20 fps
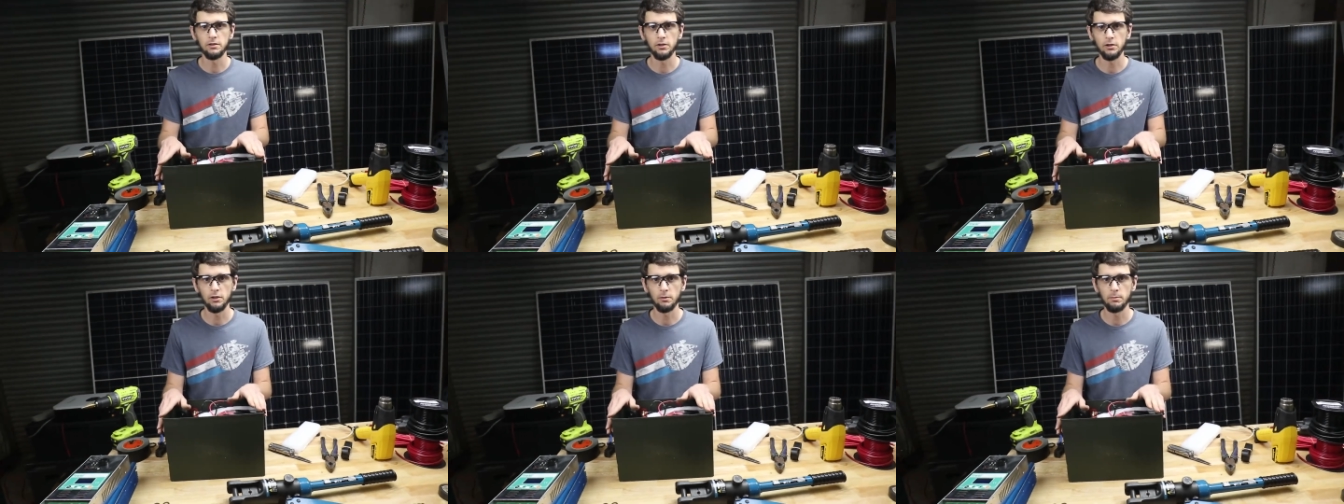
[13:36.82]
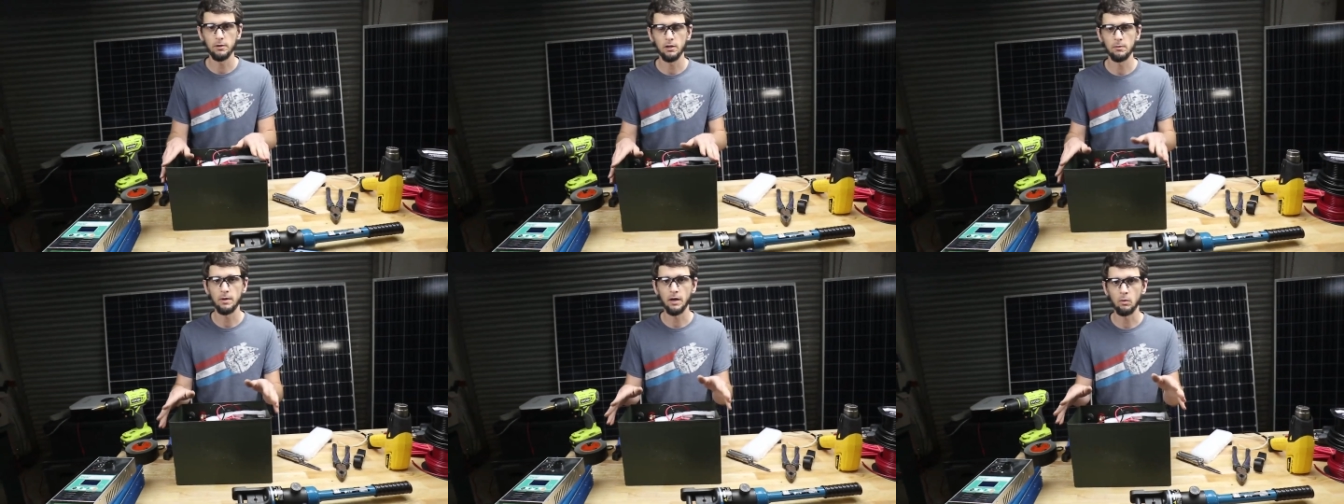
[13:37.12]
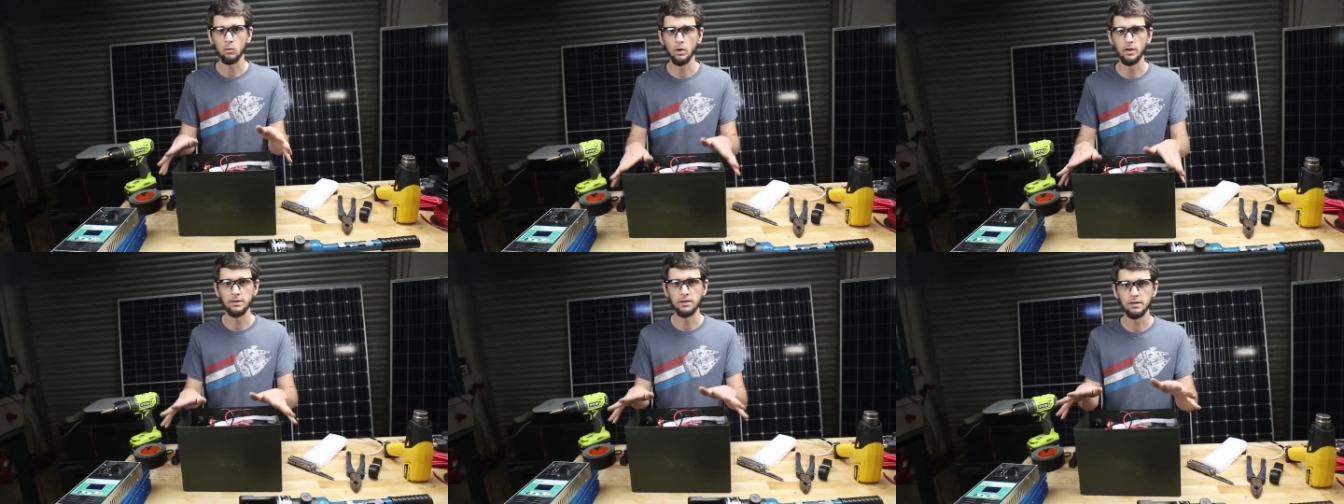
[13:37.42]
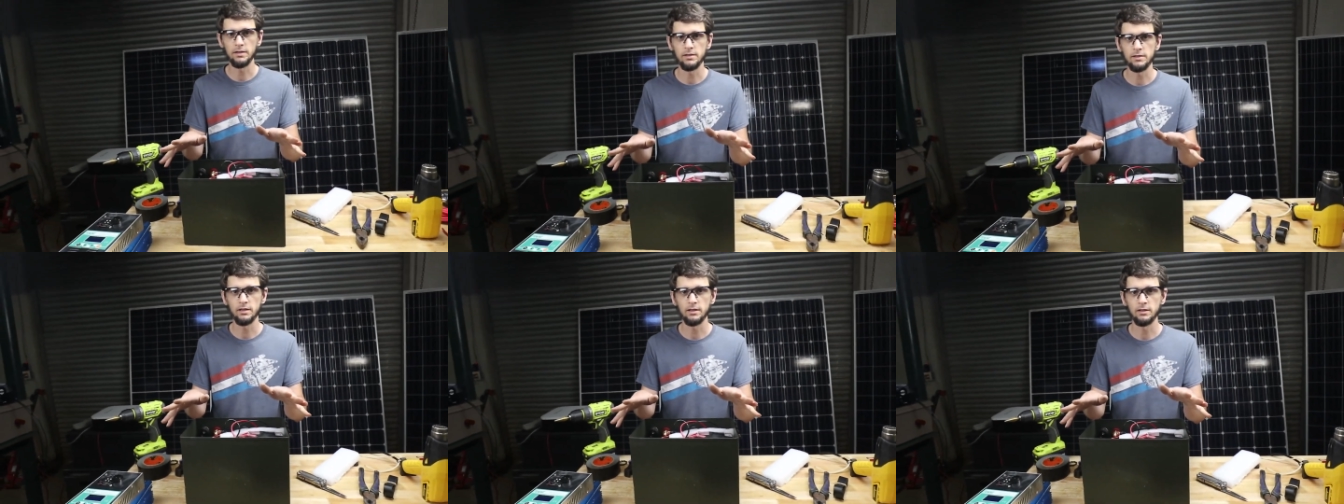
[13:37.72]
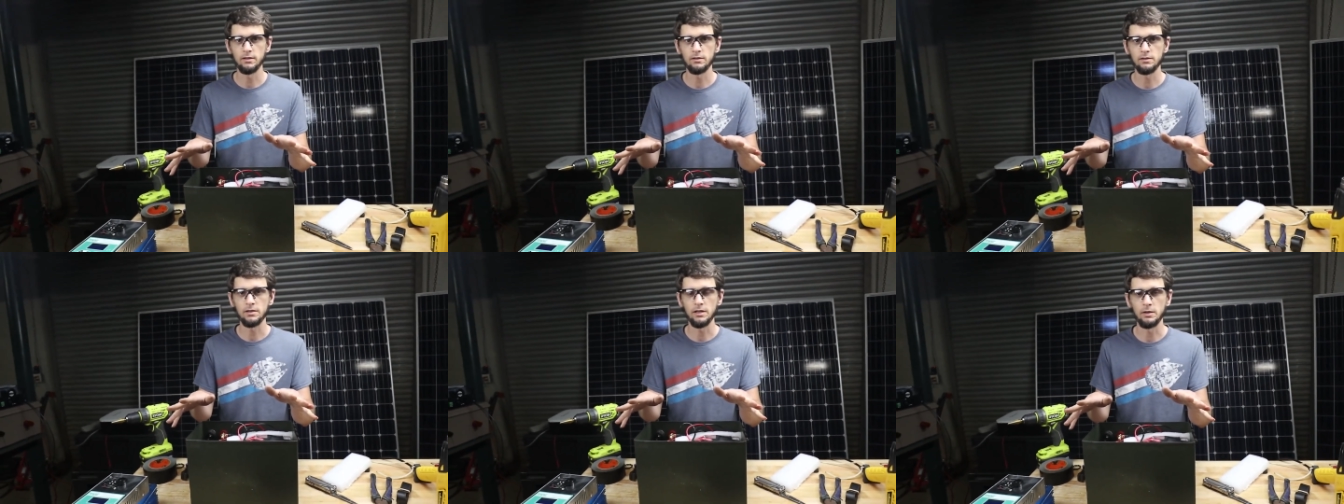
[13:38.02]
a little bit about what this
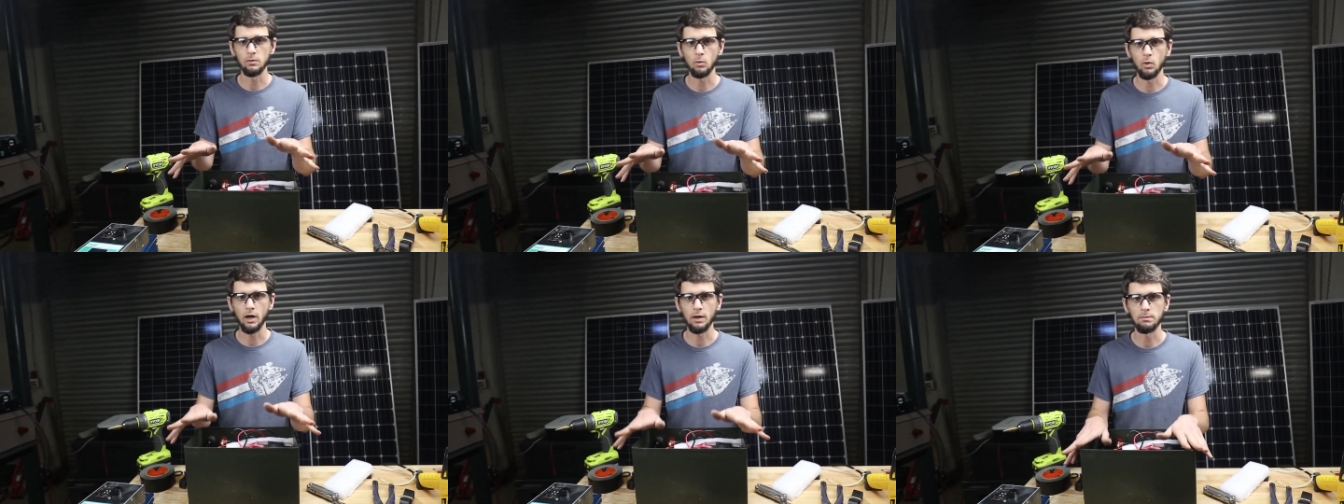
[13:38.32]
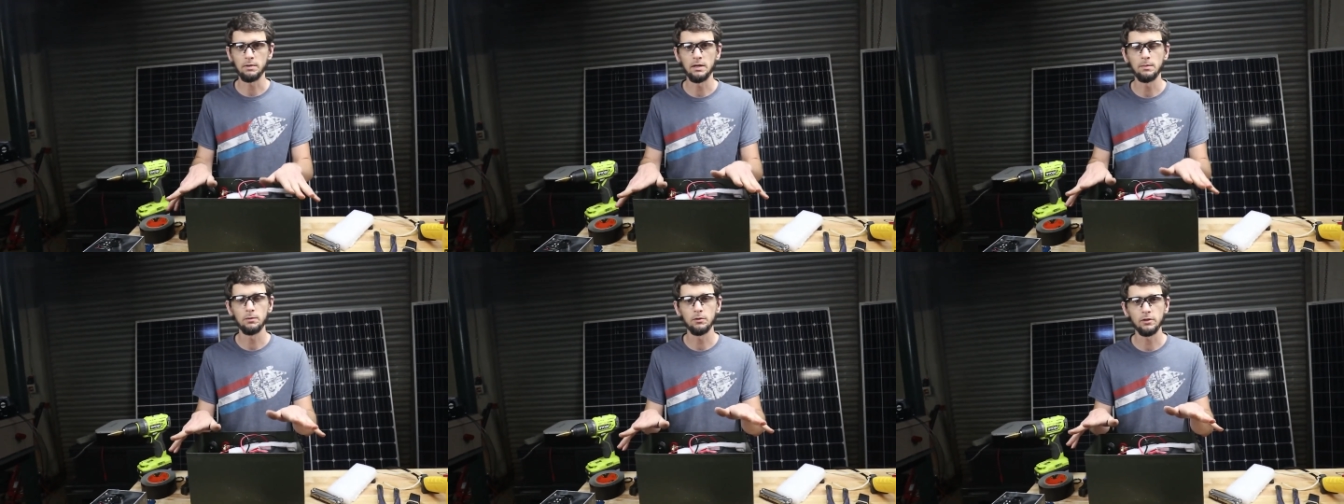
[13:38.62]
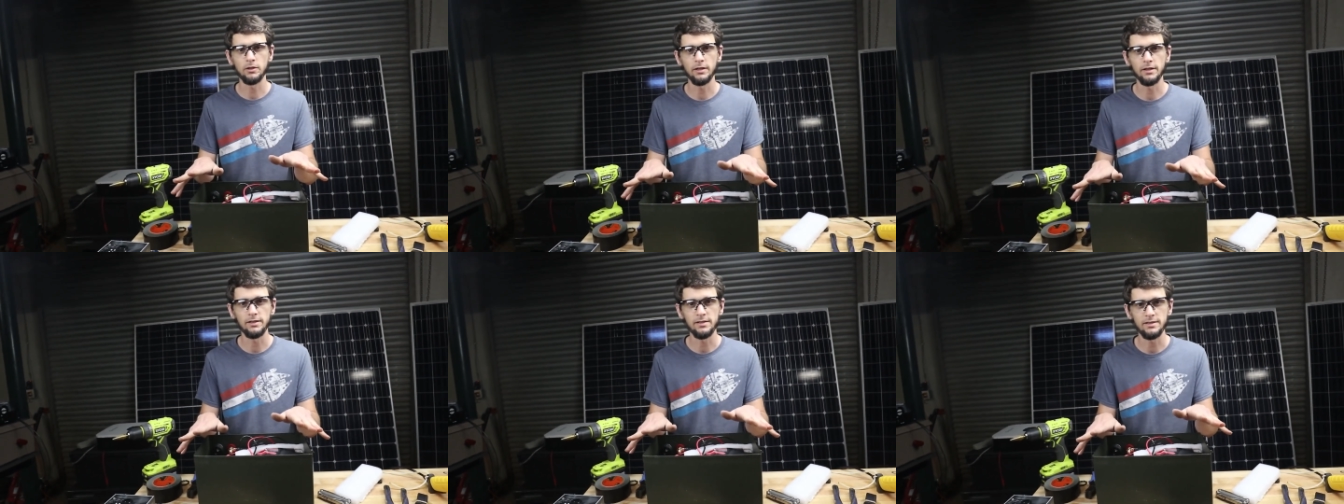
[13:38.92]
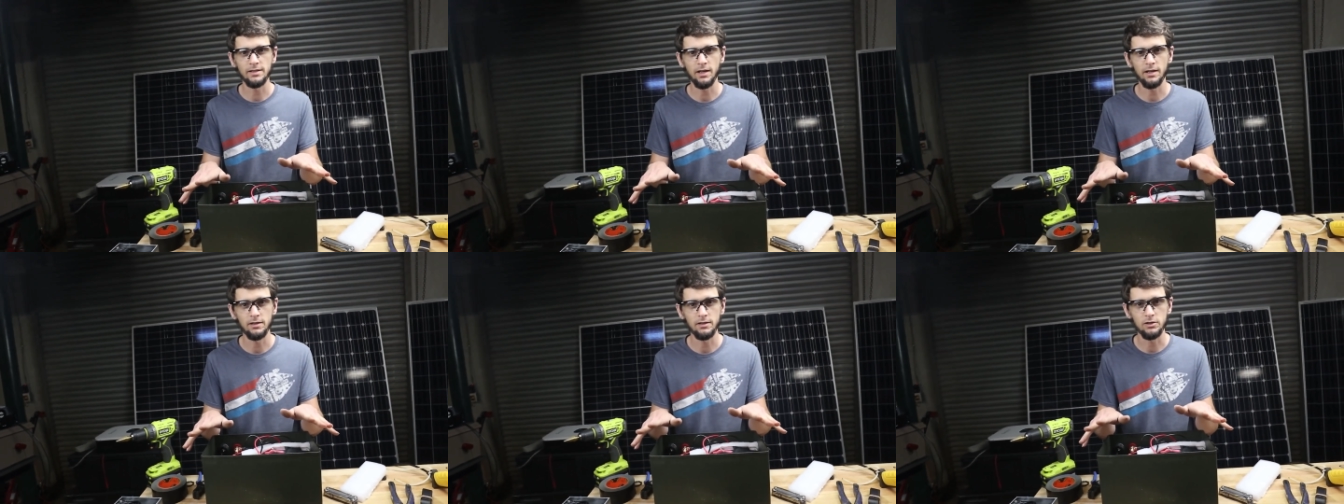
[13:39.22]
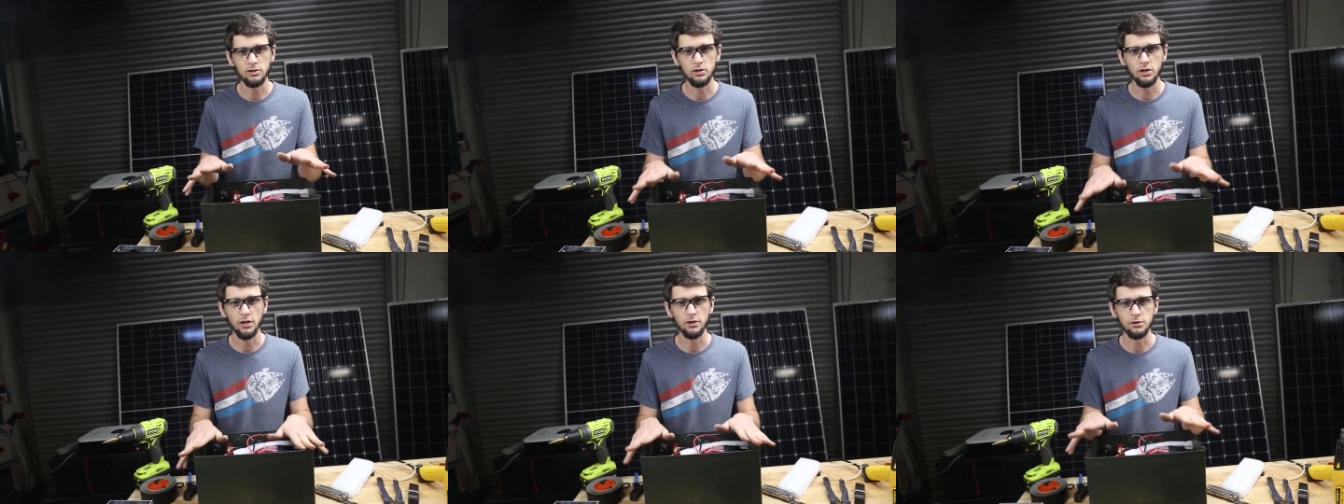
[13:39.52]
is and why people are gonna say
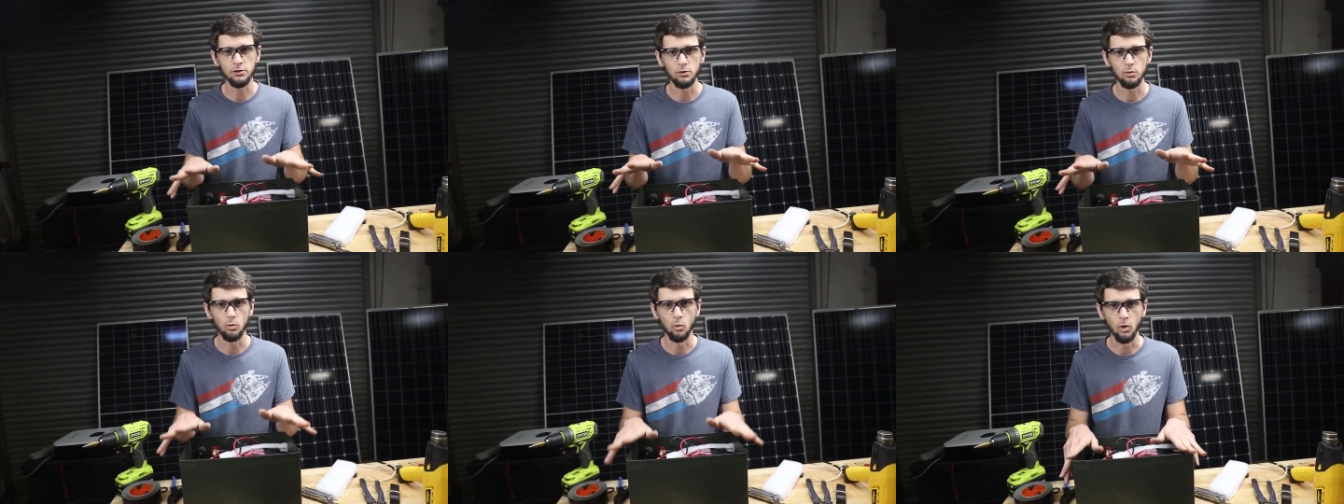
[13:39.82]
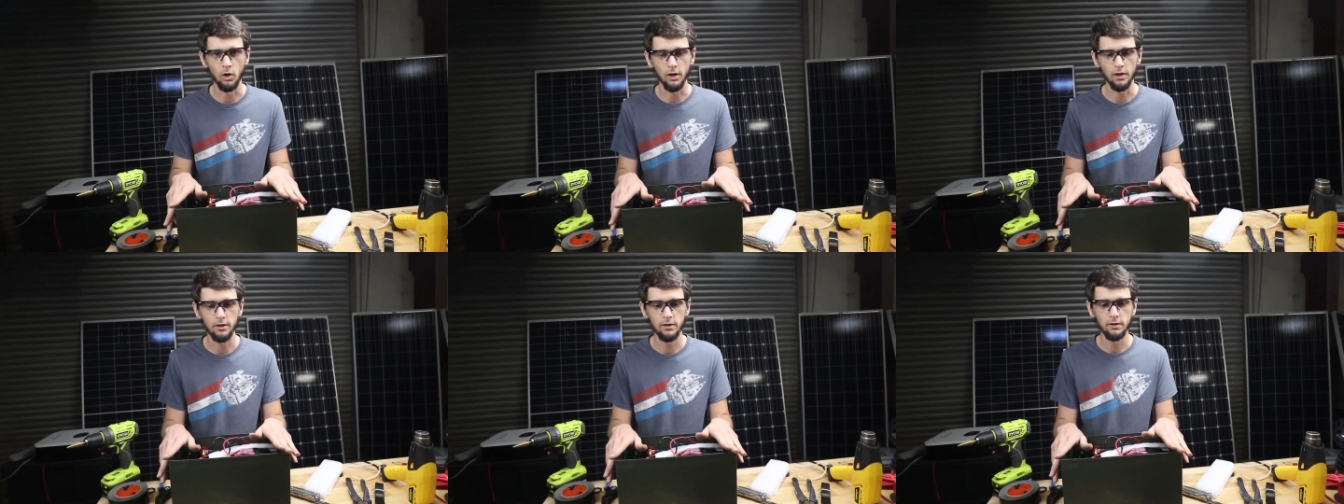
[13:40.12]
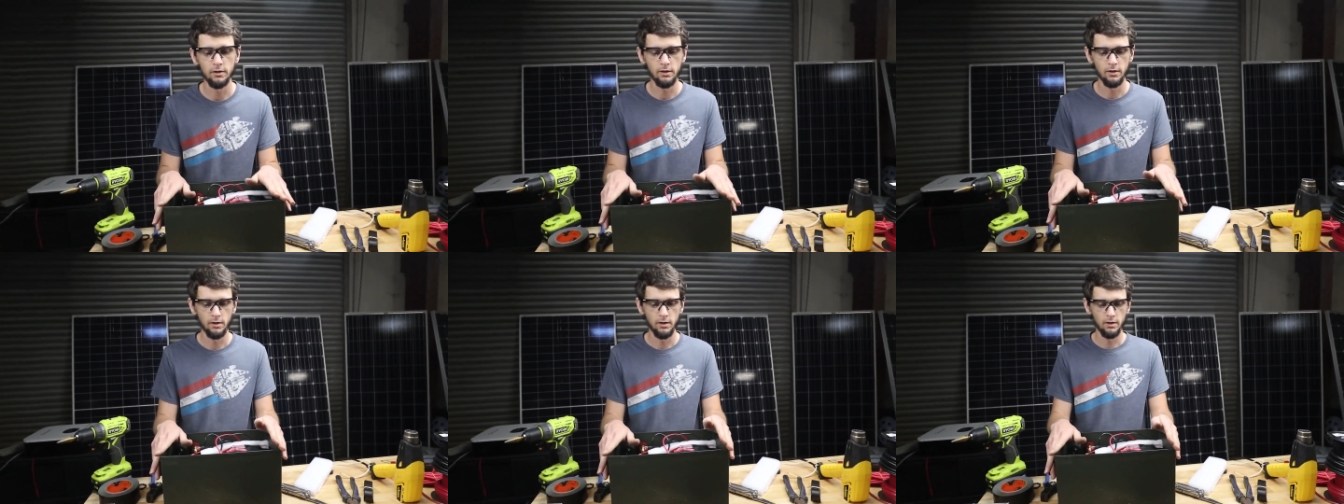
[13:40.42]
this doesn't work.